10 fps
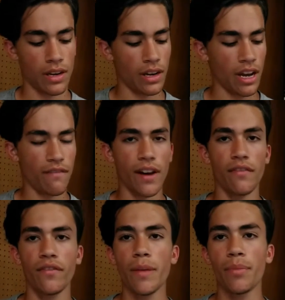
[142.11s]
Now, if I
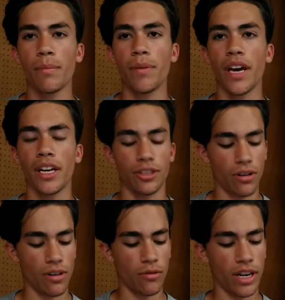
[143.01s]
flip the page
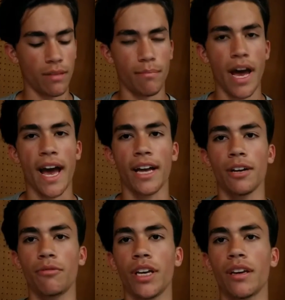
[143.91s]
all the way to the back,
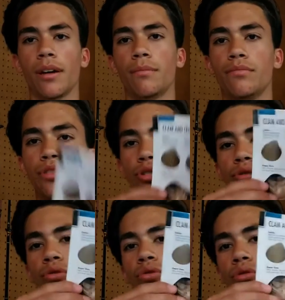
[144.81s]
we come
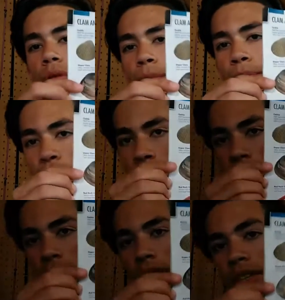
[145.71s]
to
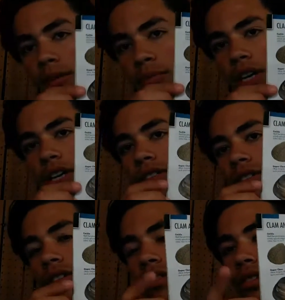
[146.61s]
this page.
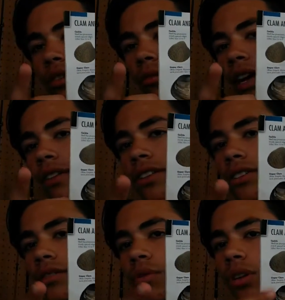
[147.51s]
These are the
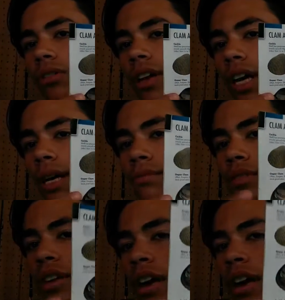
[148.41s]
regulations for clams